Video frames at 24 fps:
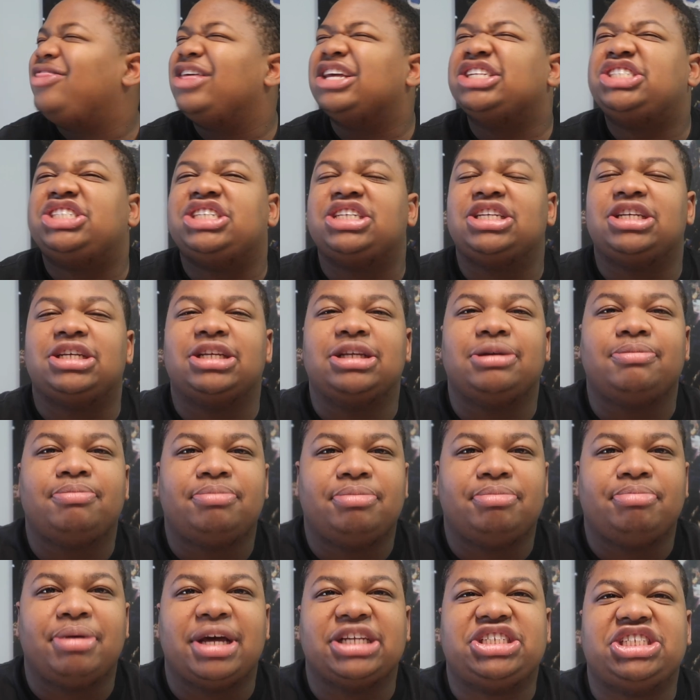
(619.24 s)
And then
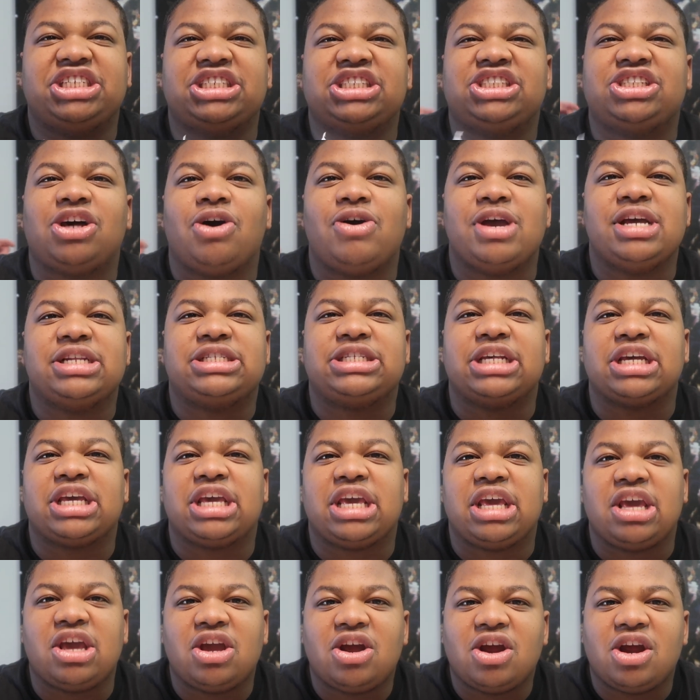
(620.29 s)
but she's so
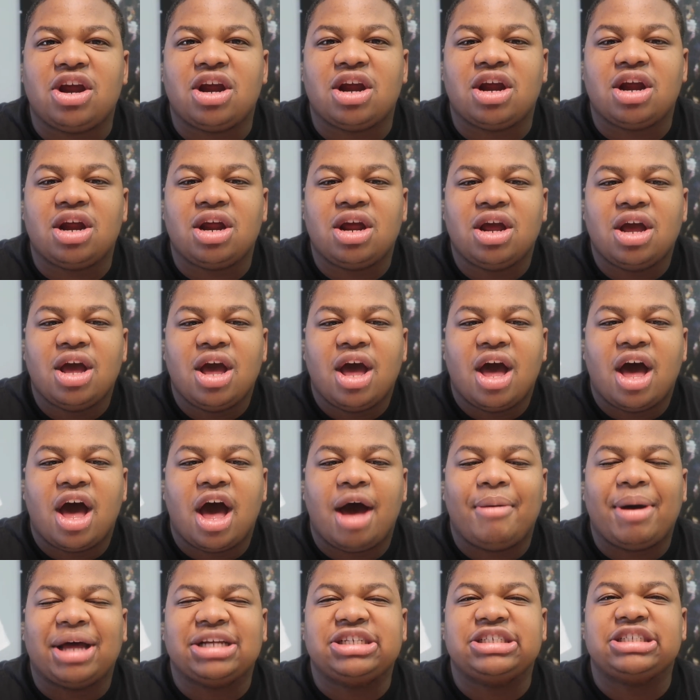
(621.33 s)
insecure
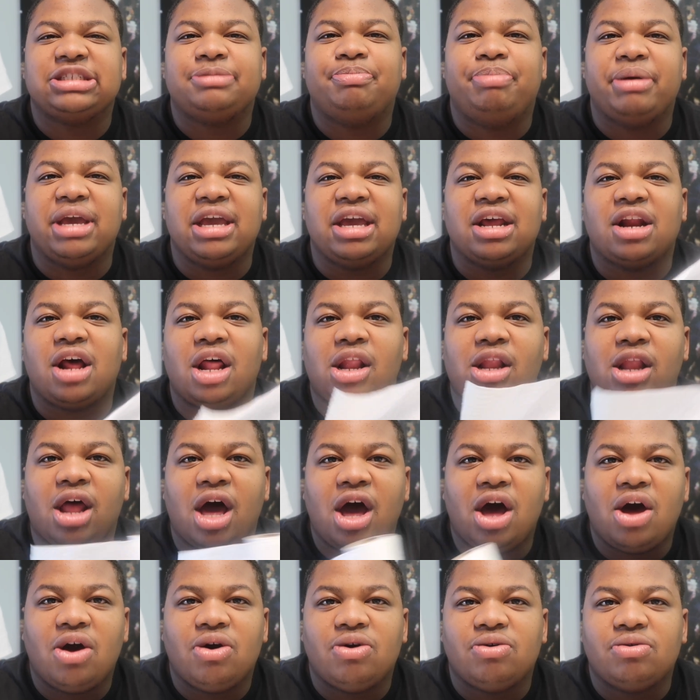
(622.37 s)
about just being
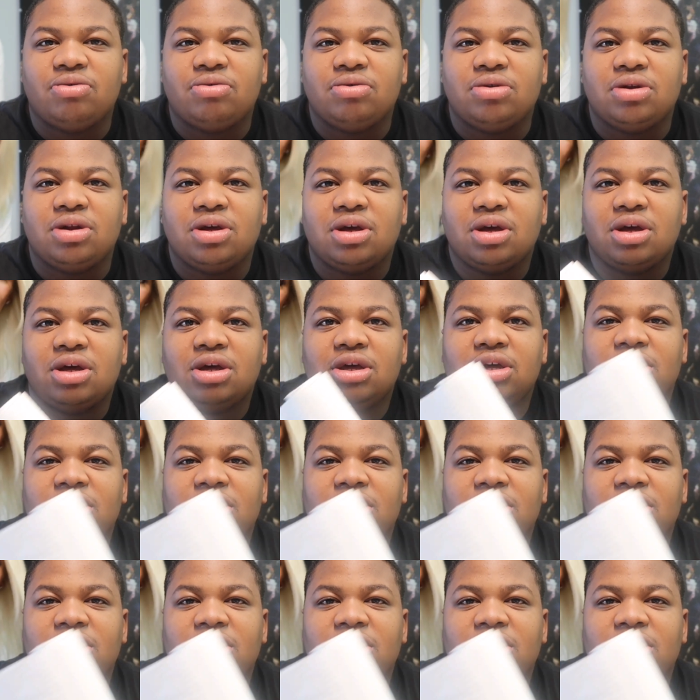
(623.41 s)
alone.